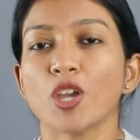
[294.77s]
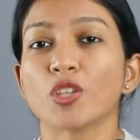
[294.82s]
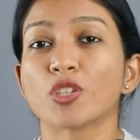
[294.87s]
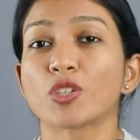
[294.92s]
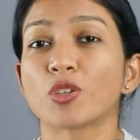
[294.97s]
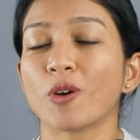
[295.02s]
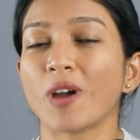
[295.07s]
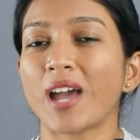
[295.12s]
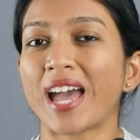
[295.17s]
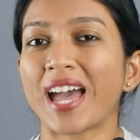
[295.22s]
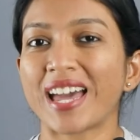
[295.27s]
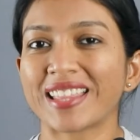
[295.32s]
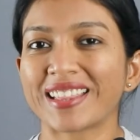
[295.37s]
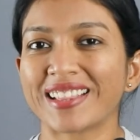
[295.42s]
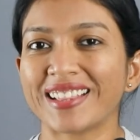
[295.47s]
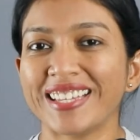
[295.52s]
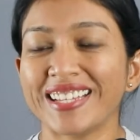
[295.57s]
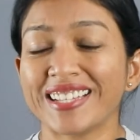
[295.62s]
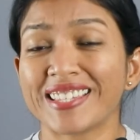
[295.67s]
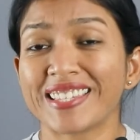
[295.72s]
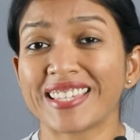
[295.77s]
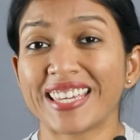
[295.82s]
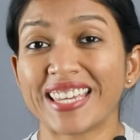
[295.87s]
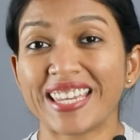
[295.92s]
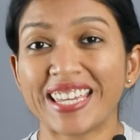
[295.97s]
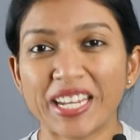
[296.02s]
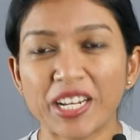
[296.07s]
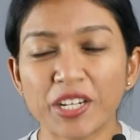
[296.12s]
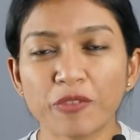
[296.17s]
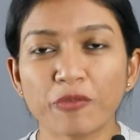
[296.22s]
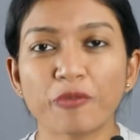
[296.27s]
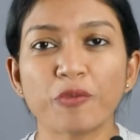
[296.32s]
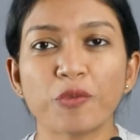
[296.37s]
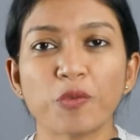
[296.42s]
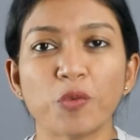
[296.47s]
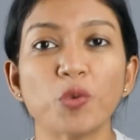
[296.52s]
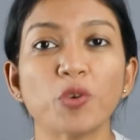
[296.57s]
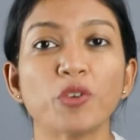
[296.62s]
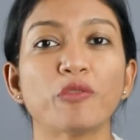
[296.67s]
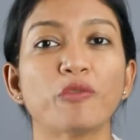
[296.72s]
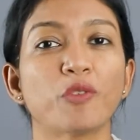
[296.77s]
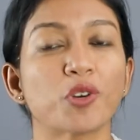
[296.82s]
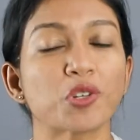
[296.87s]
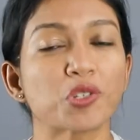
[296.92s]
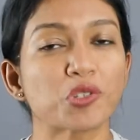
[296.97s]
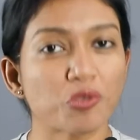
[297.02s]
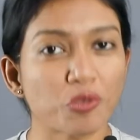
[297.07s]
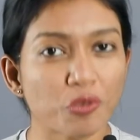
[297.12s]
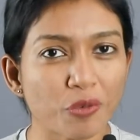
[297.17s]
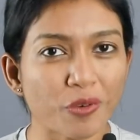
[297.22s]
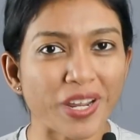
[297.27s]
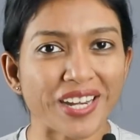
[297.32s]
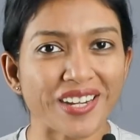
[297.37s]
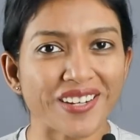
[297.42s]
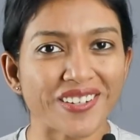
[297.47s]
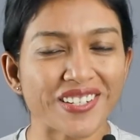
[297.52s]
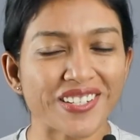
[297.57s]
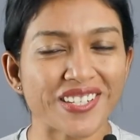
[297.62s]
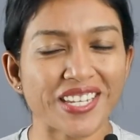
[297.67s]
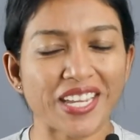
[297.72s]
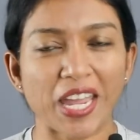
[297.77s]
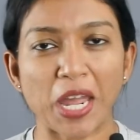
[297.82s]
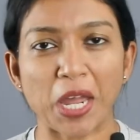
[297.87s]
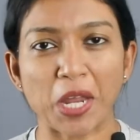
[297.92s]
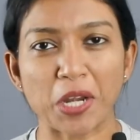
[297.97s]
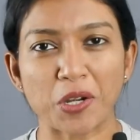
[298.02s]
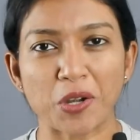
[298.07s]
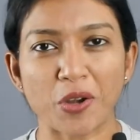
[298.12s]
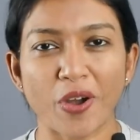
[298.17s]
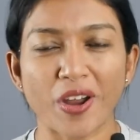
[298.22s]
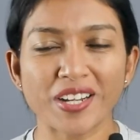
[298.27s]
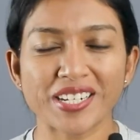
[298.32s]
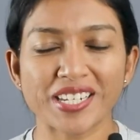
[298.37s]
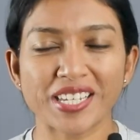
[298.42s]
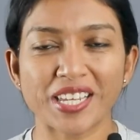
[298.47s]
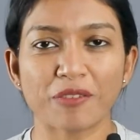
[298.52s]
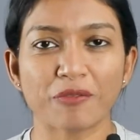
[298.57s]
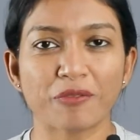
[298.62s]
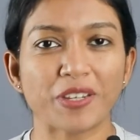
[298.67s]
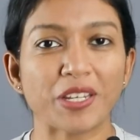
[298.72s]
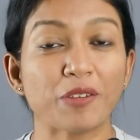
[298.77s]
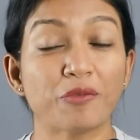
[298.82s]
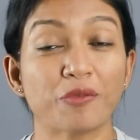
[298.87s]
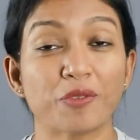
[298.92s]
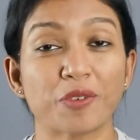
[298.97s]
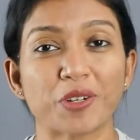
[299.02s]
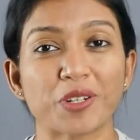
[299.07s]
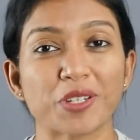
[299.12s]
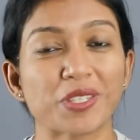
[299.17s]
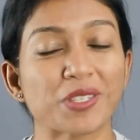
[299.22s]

So athletes, eat food for true energy and not caffeine for a